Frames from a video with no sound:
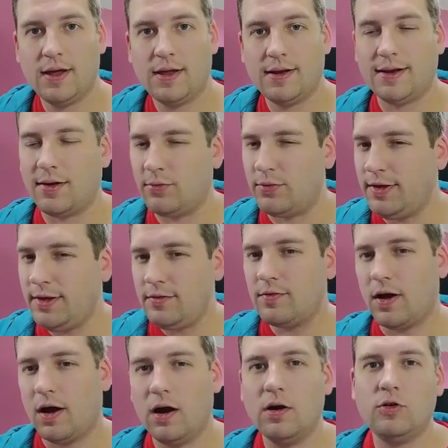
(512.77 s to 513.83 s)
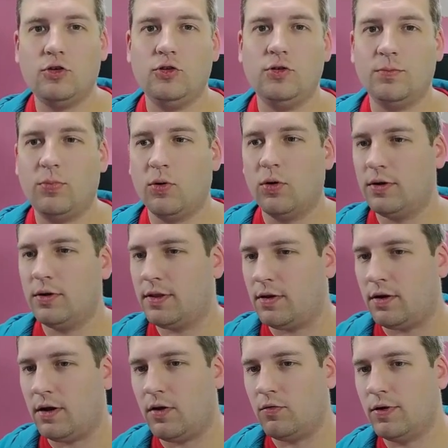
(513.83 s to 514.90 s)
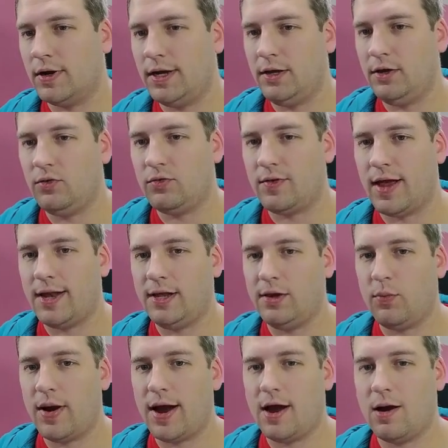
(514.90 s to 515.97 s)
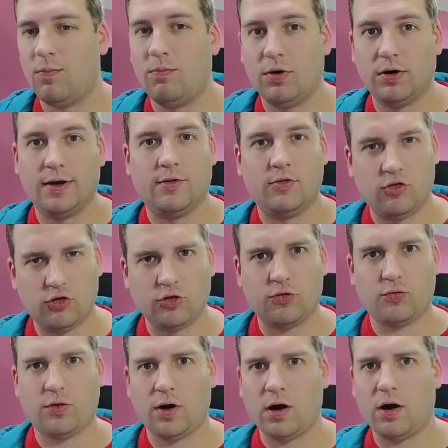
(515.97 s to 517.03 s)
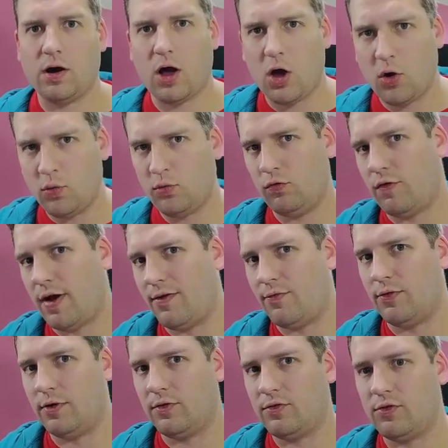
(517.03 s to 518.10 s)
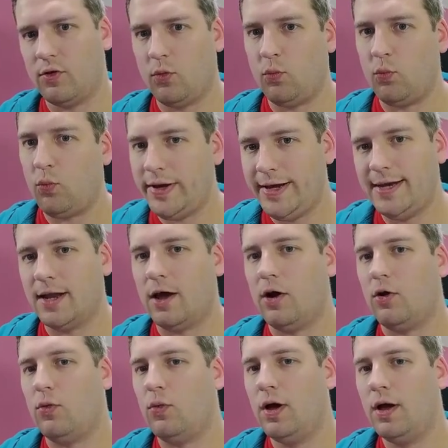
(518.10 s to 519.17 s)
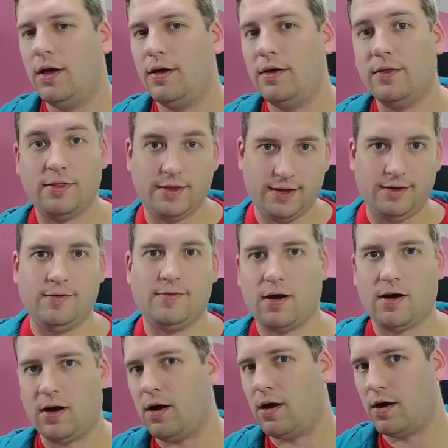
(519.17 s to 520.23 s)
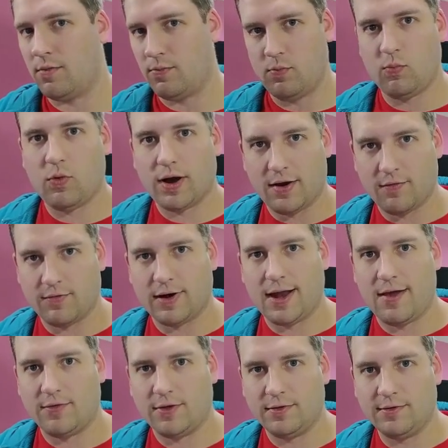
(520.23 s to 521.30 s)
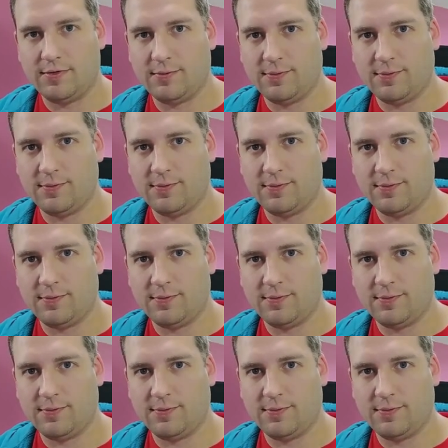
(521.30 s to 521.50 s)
Now these aren't too important, they're not really used anywhere, but it's just for our own reference so we know these are whatever levels.